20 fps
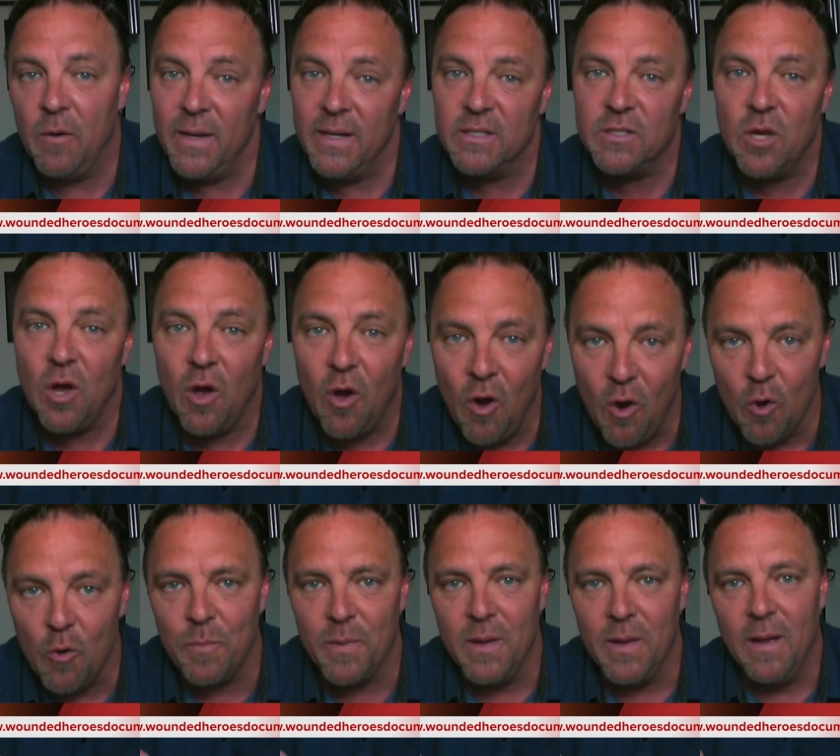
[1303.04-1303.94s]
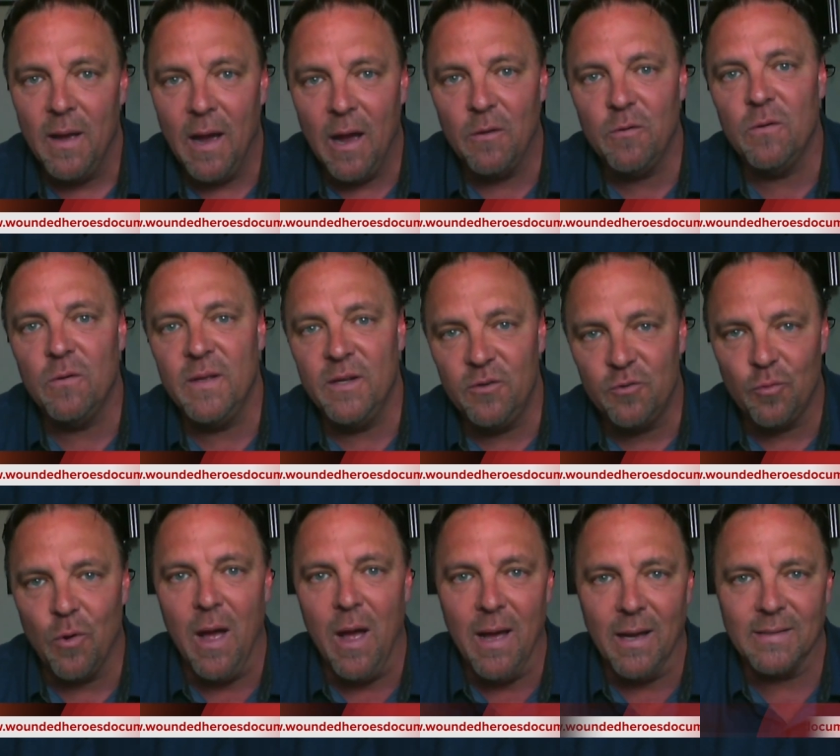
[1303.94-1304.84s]
there is hope other than
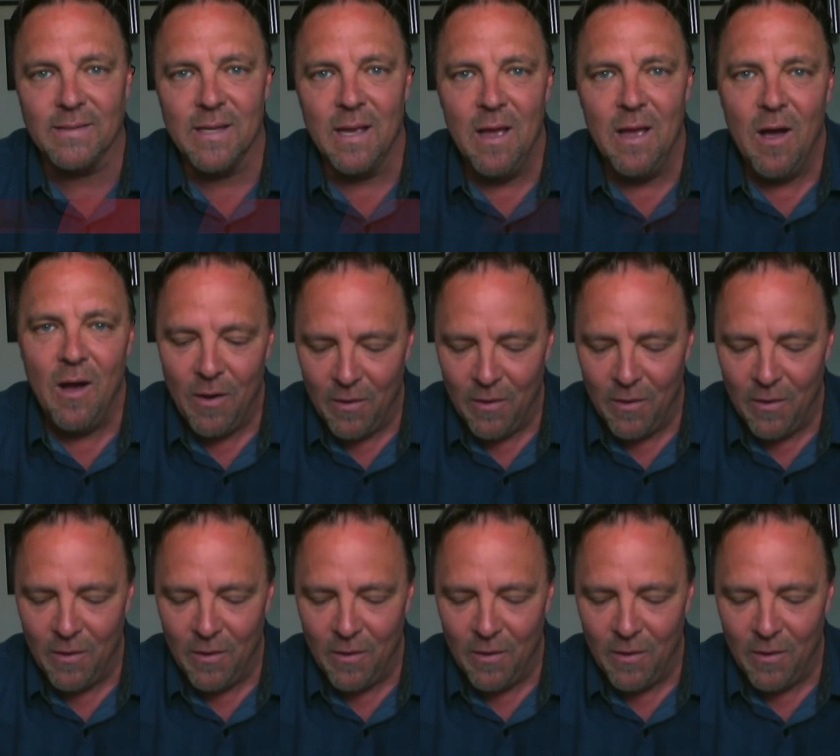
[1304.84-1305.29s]
drugs,